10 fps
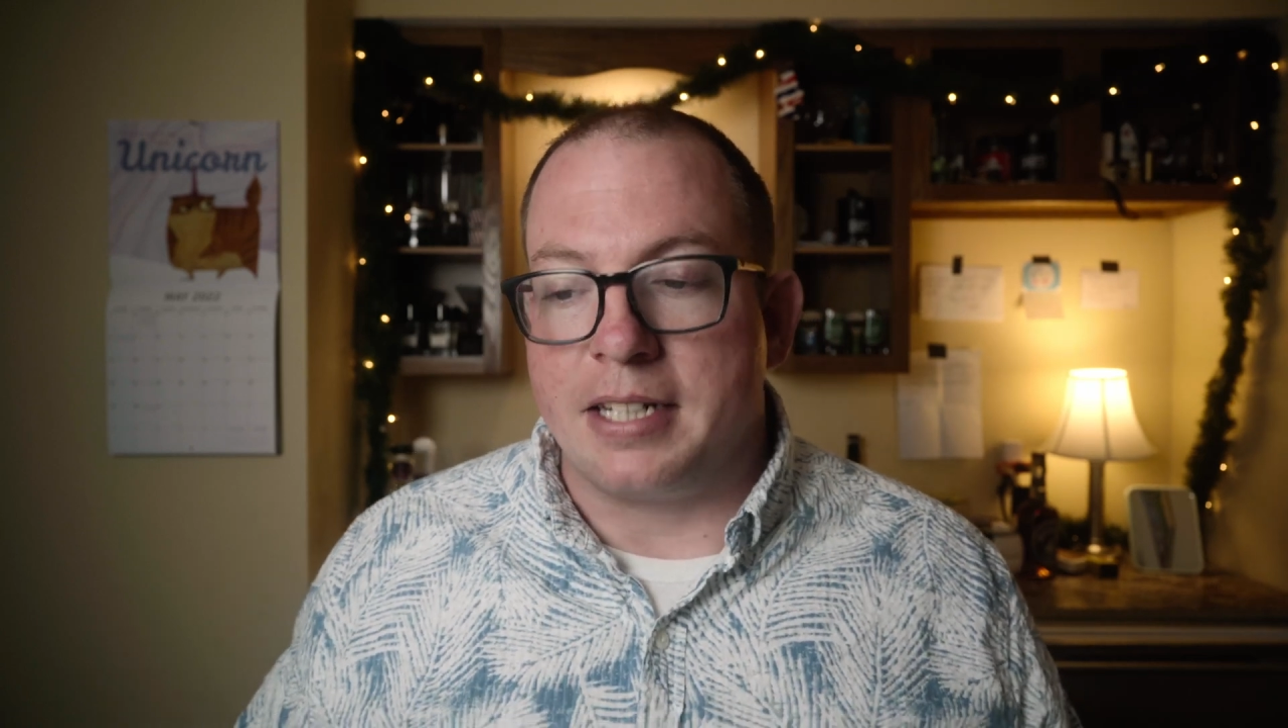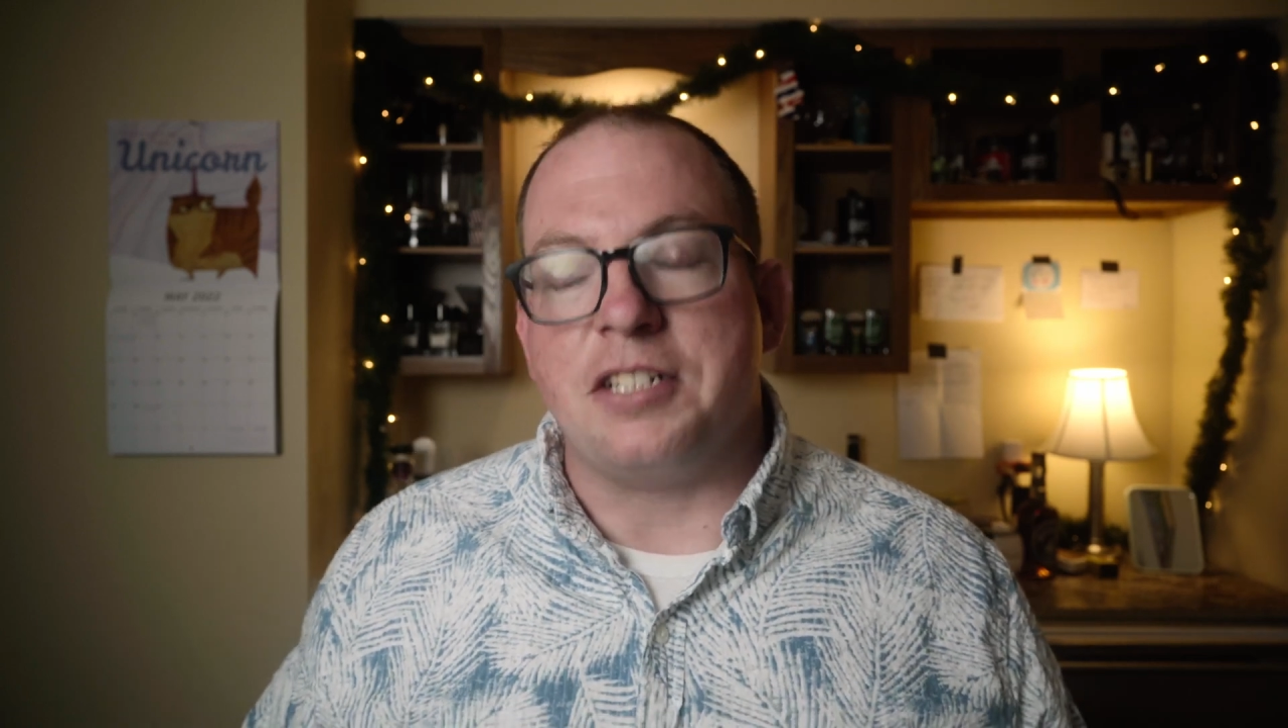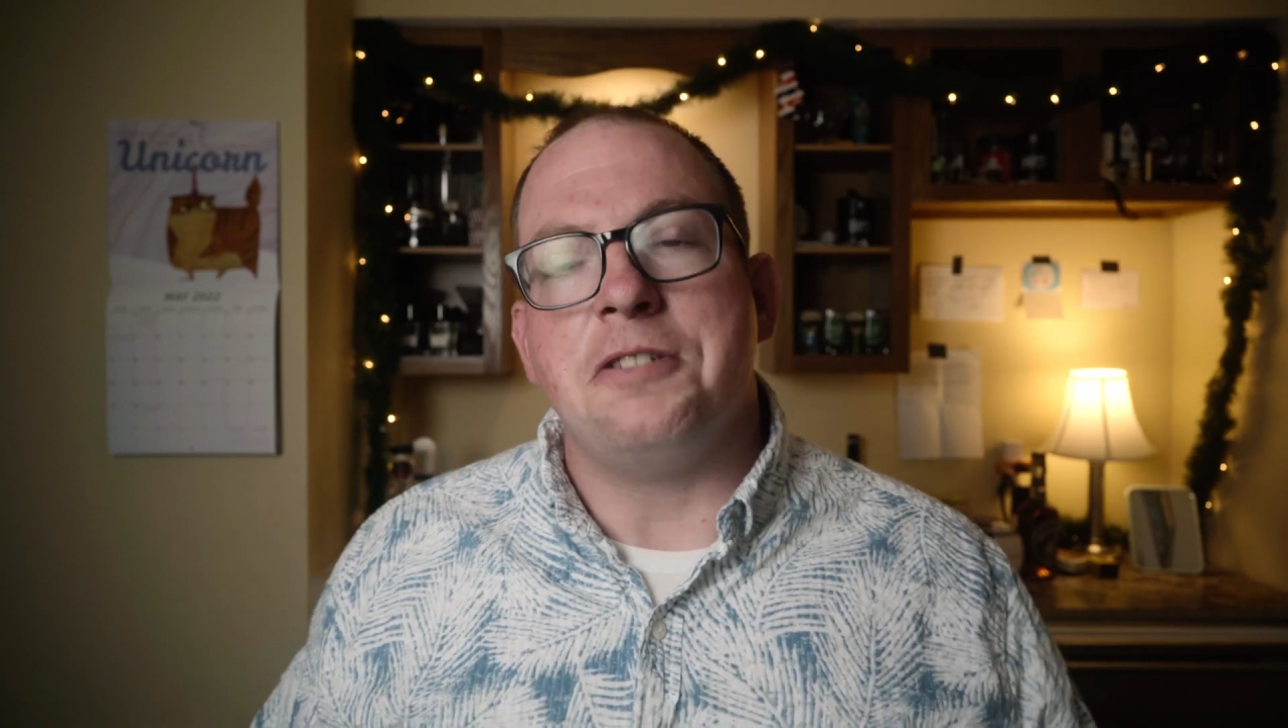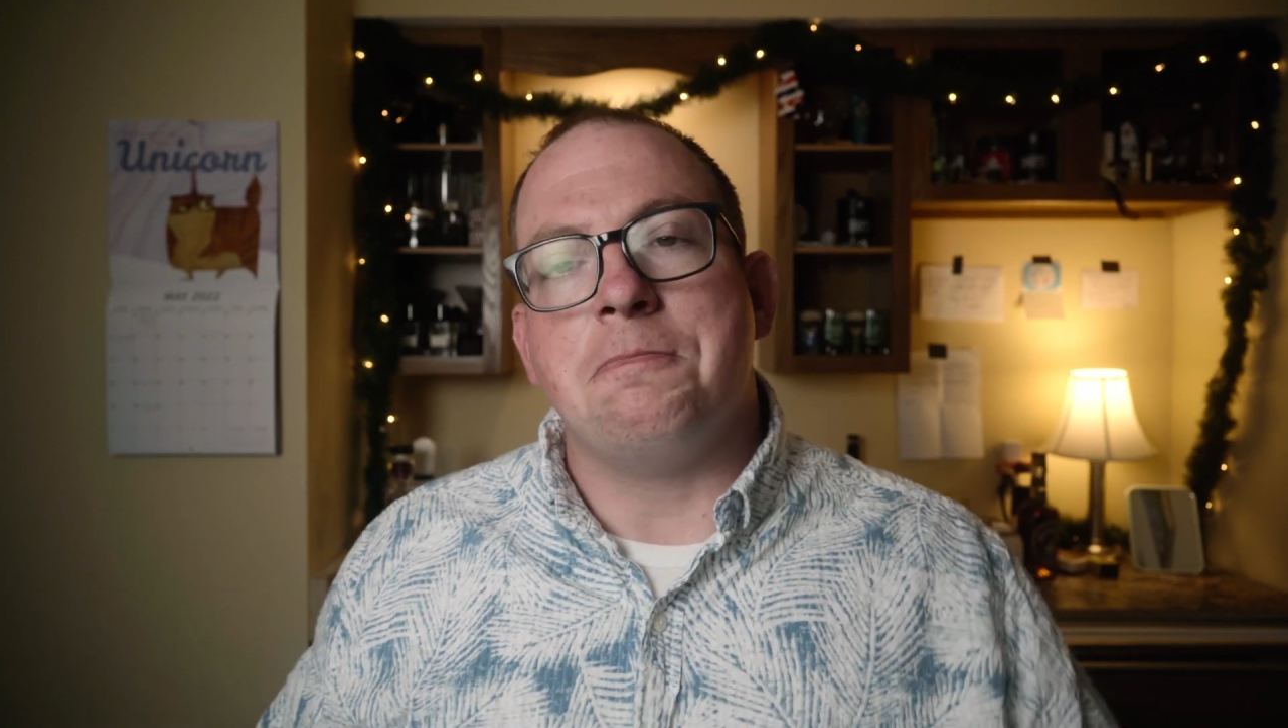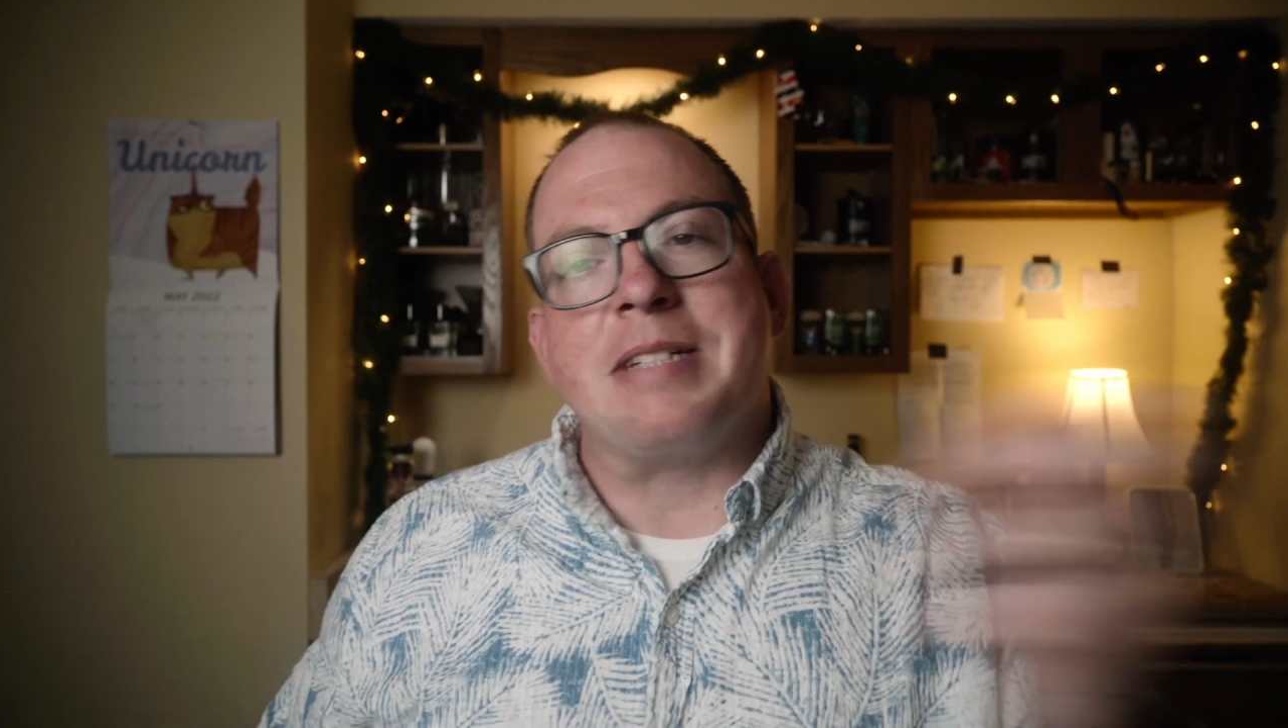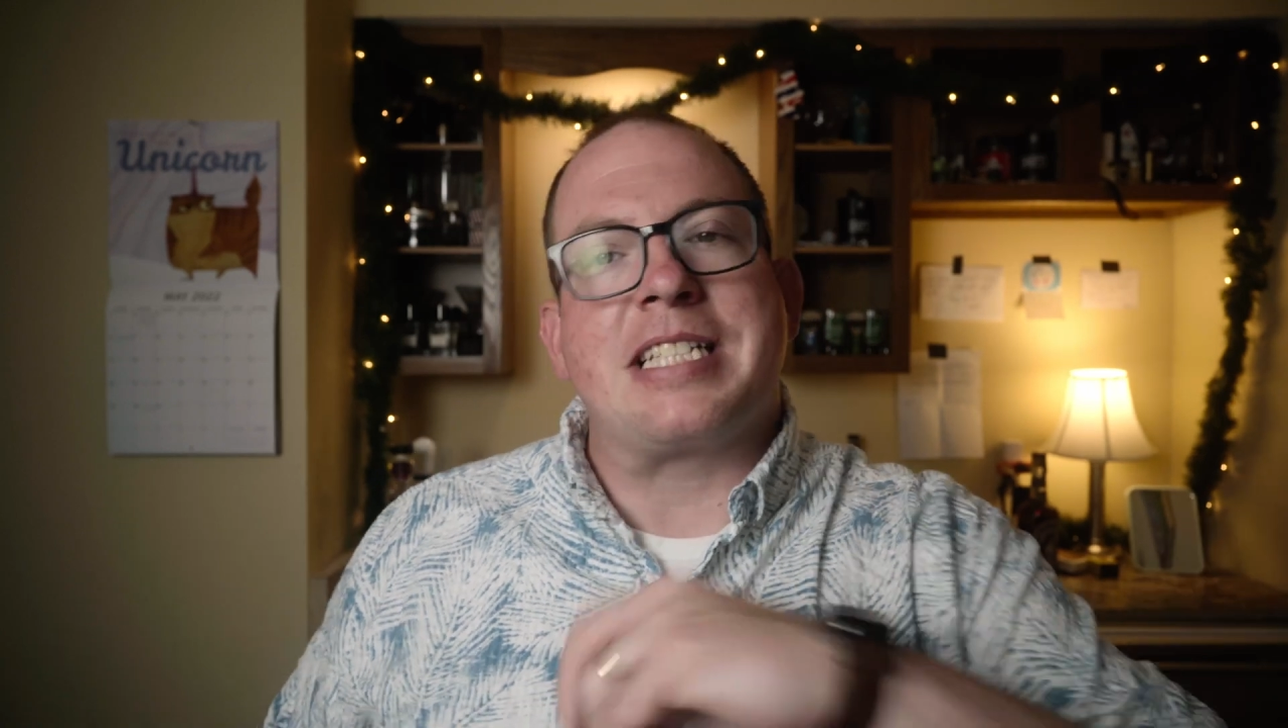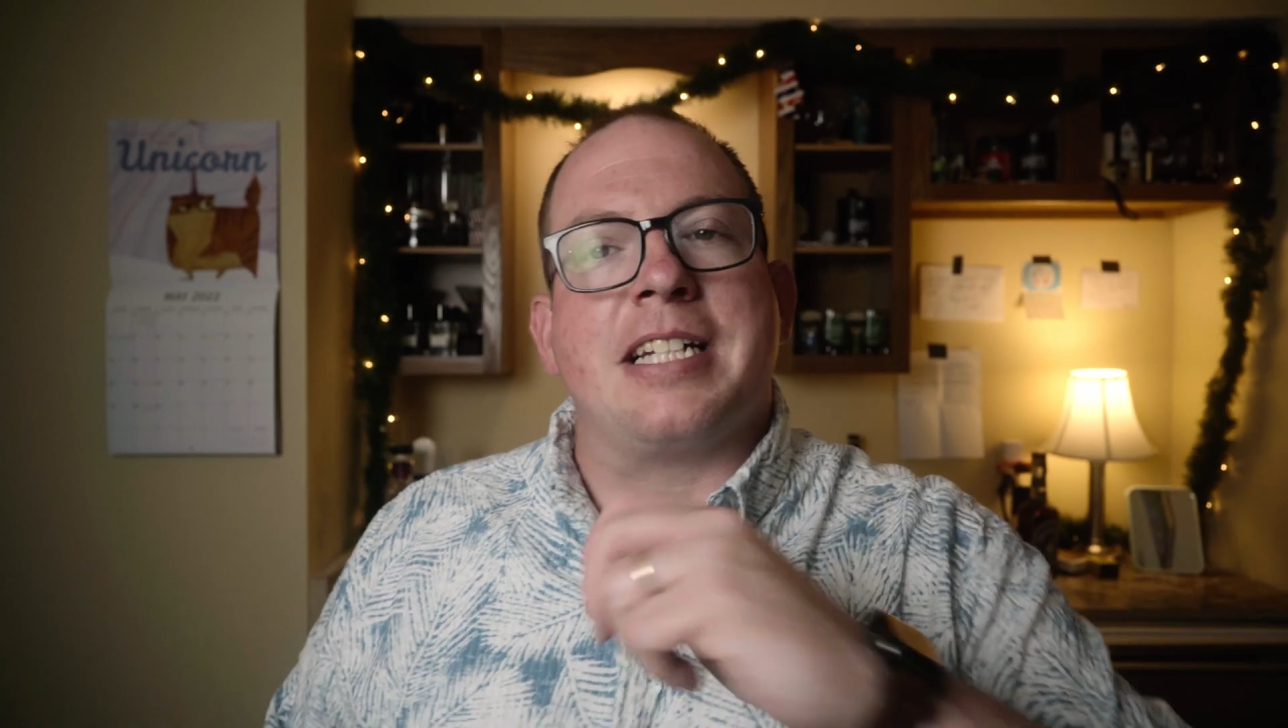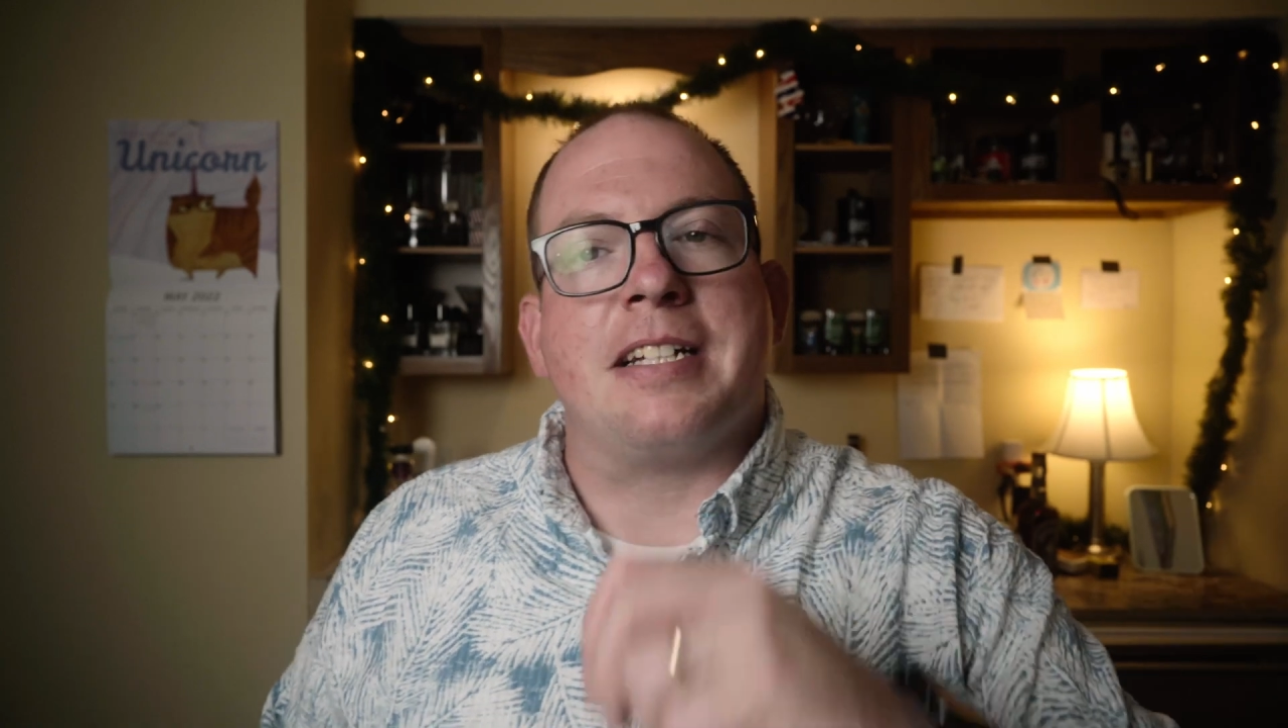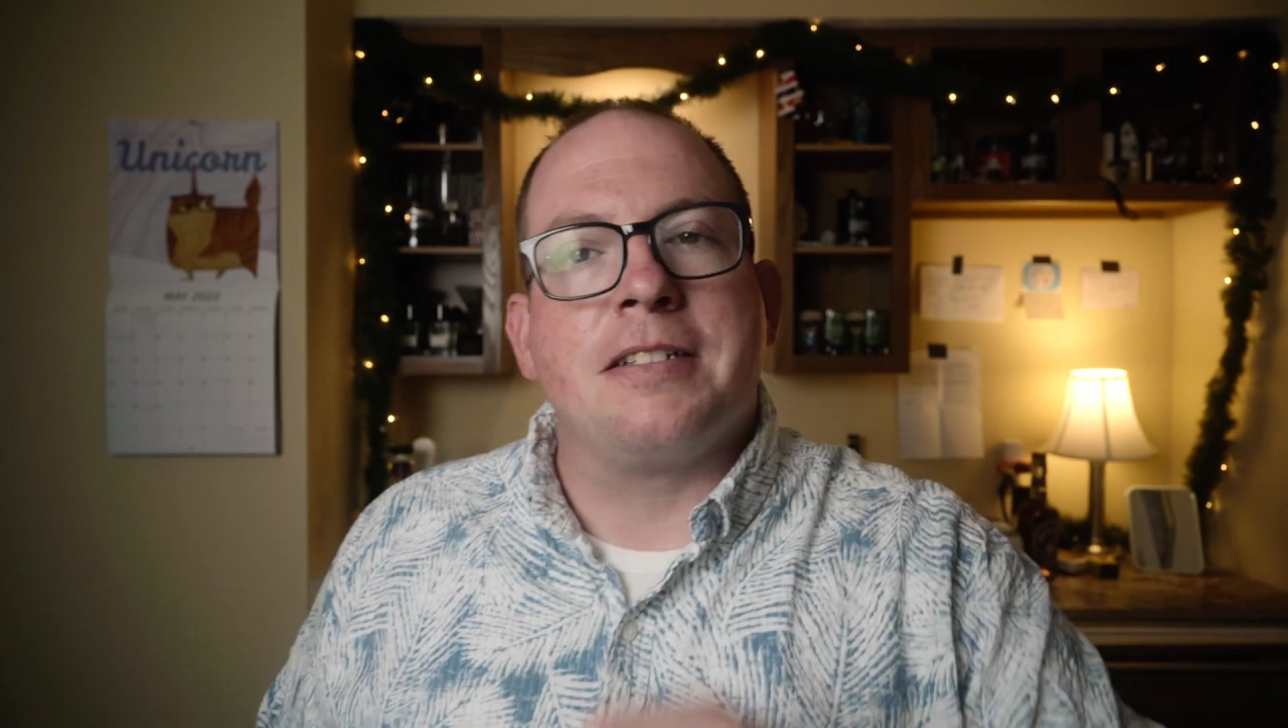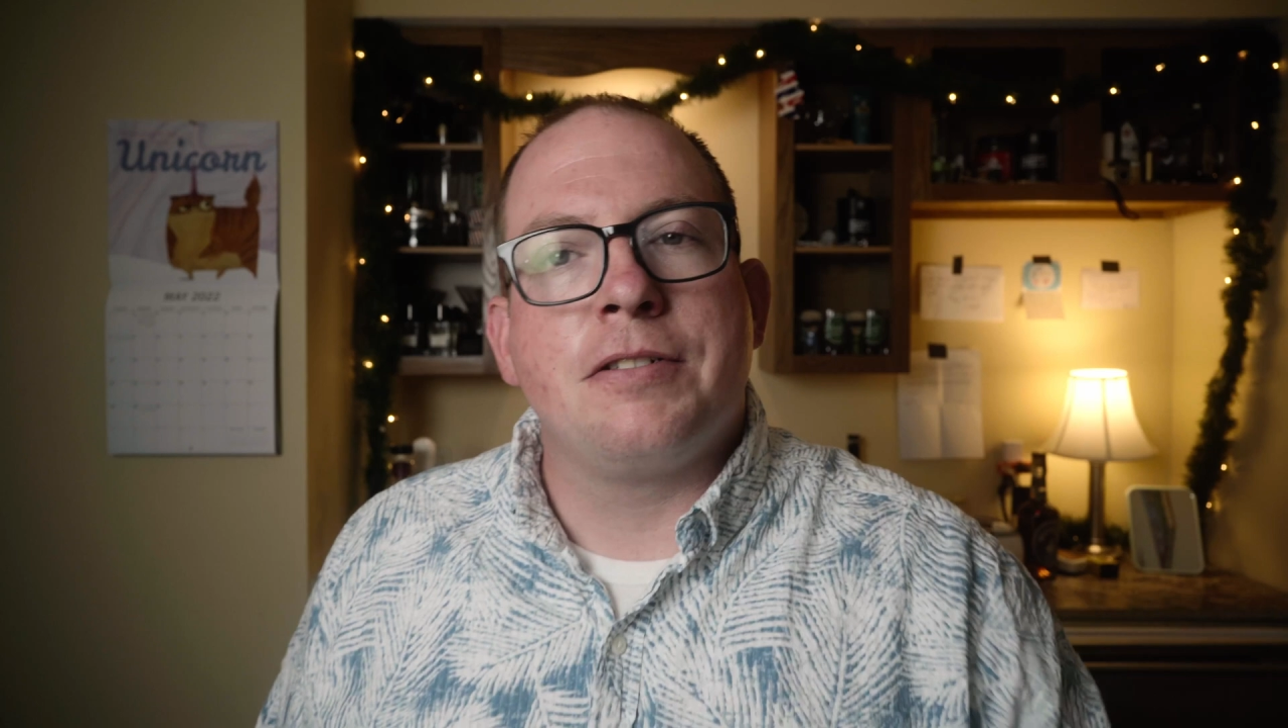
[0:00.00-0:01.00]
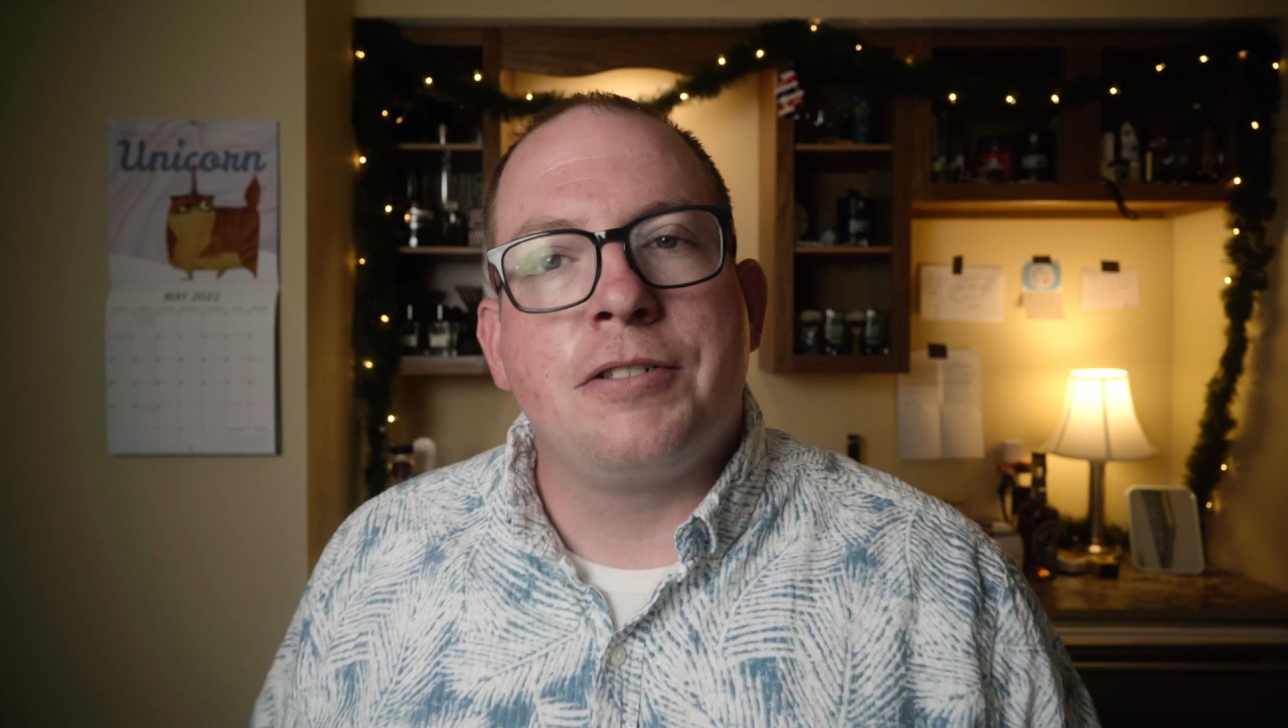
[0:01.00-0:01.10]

And you missed it.